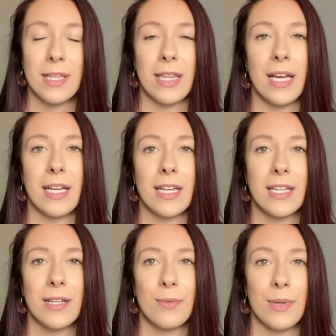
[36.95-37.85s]

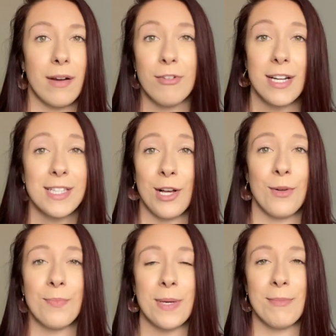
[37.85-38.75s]
Like whenever I
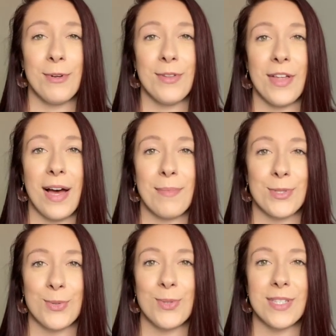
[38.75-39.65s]
tell people that I'm a
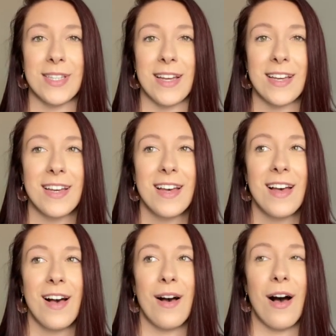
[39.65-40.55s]
school psych,
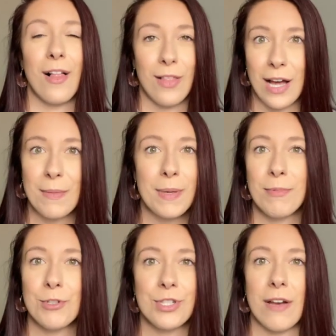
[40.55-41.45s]
a lot of
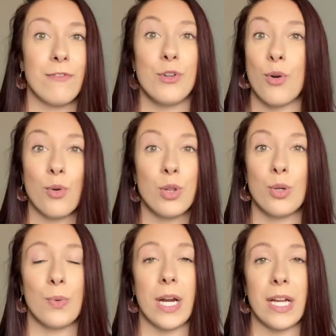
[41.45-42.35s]
people just have no
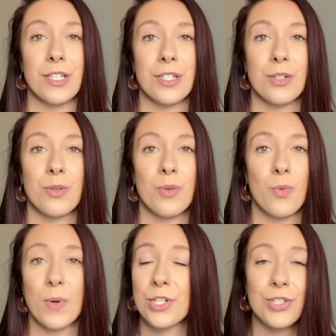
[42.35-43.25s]
clue what I do,
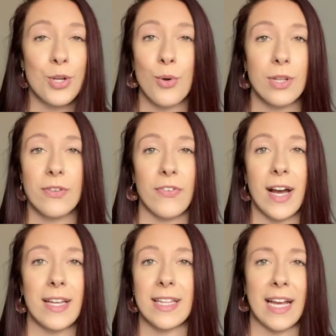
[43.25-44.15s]
which is totally
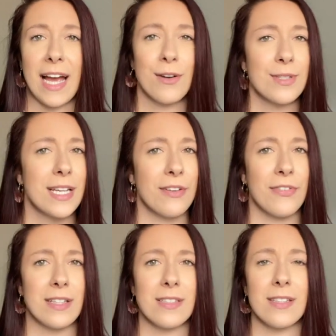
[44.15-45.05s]
fine. Like I don't take
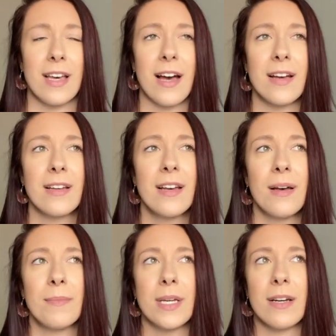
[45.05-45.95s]
offense to that
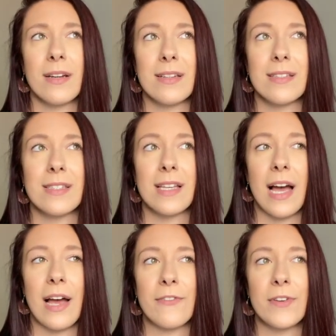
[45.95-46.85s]
because
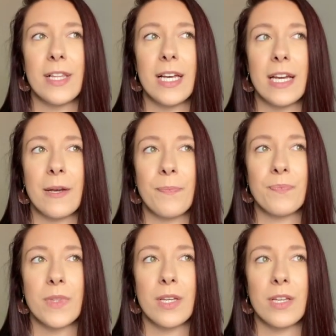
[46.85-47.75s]
I feel like,
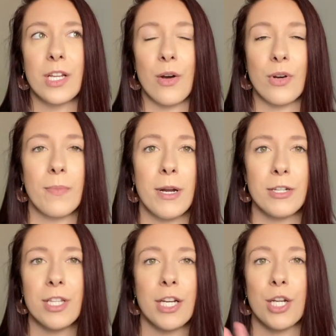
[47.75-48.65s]
you know, compared
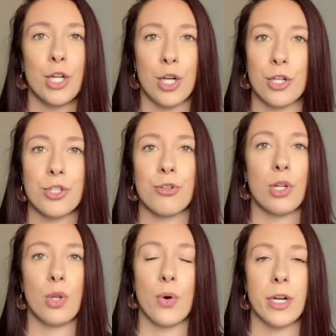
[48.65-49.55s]
to like a nurse or a
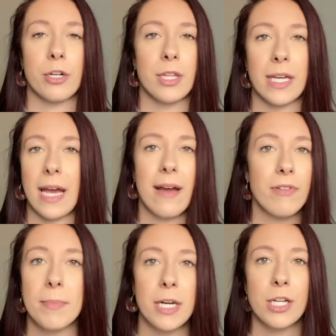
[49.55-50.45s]
lawyer, like
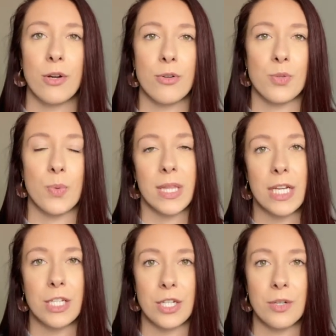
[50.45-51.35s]
everybody knows what they
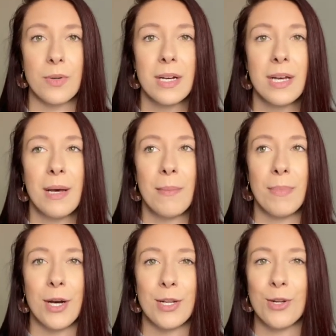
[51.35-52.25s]
do,
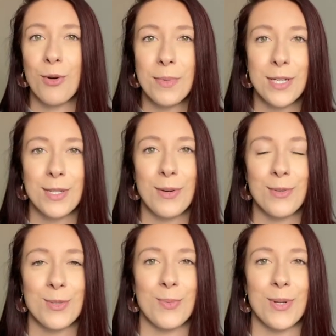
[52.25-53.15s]
but nobody
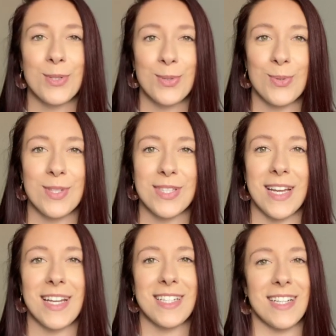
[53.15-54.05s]
knows what a school
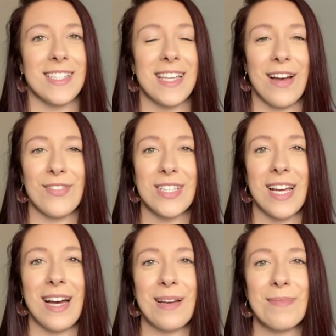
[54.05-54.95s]
psych does half the
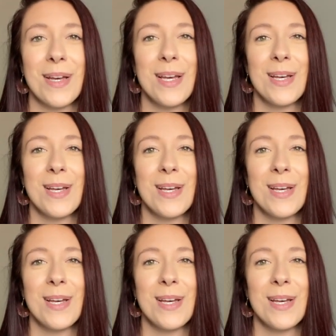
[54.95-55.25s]
time.